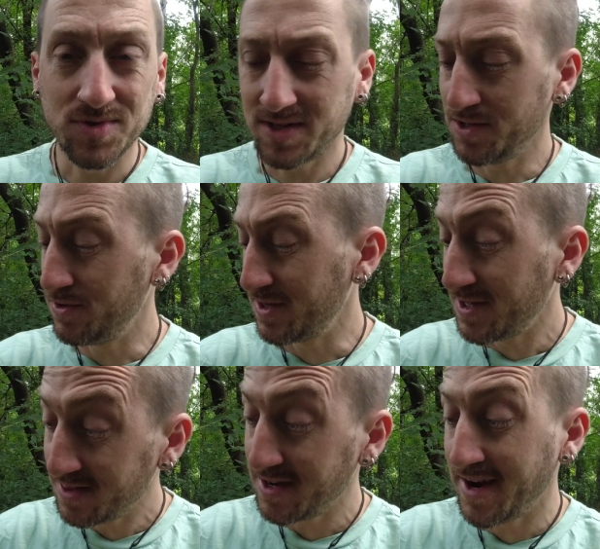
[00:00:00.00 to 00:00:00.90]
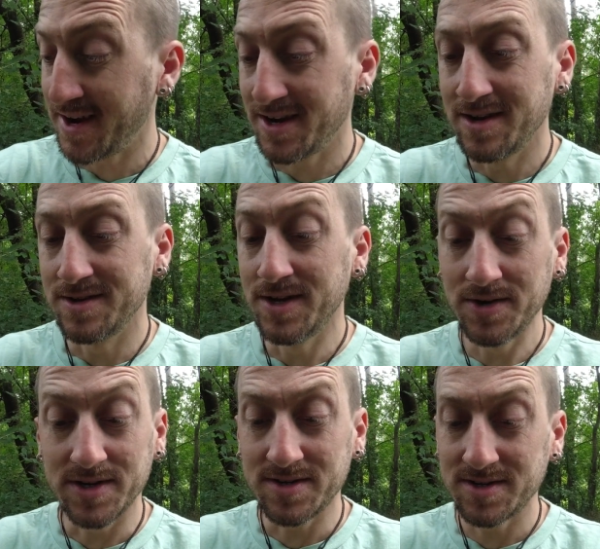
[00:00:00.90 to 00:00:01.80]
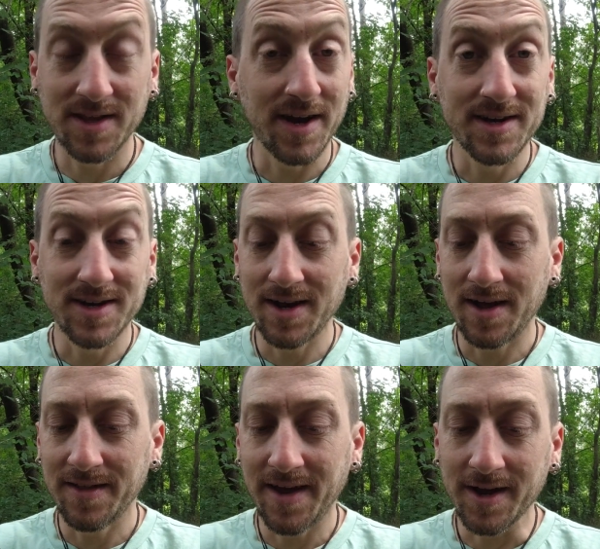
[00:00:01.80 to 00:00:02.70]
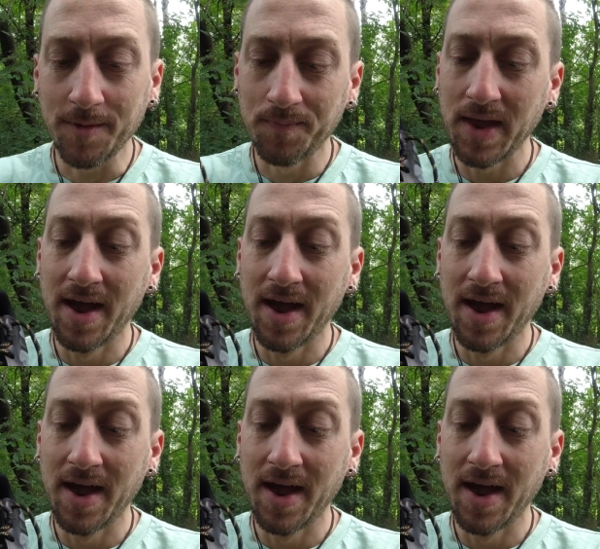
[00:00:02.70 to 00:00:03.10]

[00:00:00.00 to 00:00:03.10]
really the only thing that I noticed that I did not like.